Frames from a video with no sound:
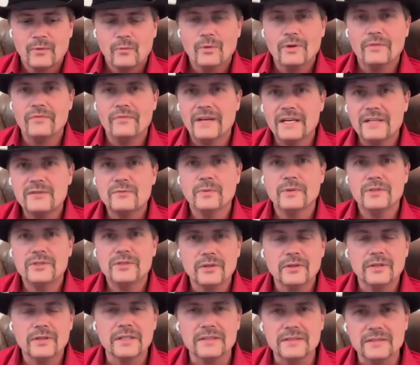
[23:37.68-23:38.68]
Well, if that's what
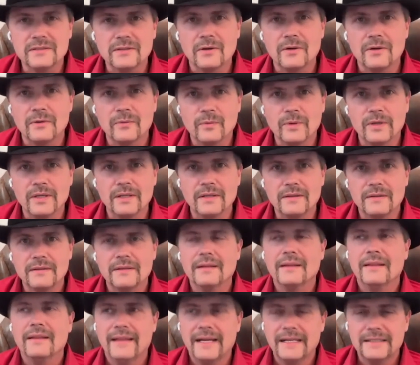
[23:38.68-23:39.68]
you're concerned with,
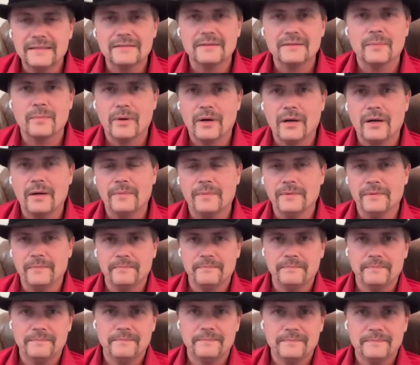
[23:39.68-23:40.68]
that's the problem.